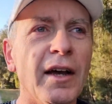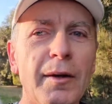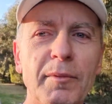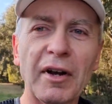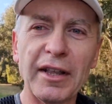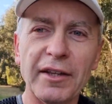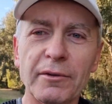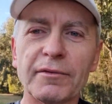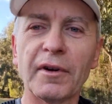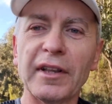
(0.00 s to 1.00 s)
I pray that
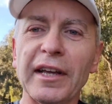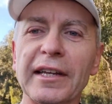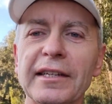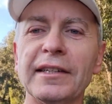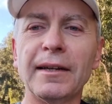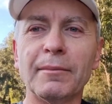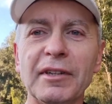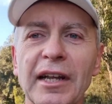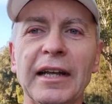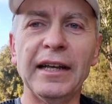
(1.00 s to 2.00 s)
you'll find that
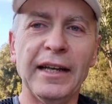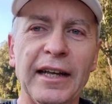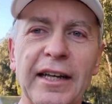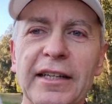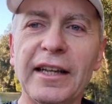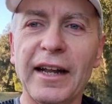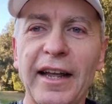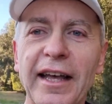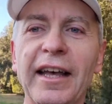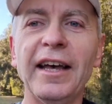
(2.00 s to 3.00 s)
contentment
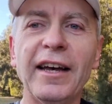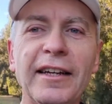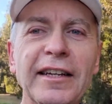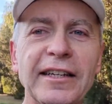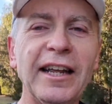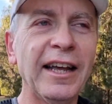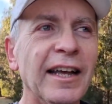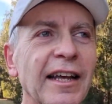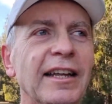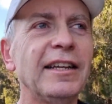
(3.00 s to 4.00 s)
today. I nearly
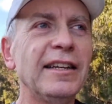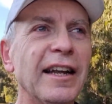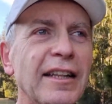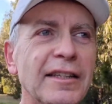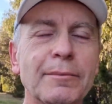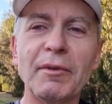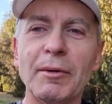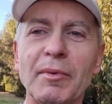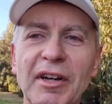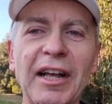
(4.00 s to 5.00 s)
didn't add this
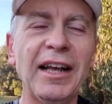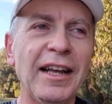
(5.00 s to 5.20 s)
bit, but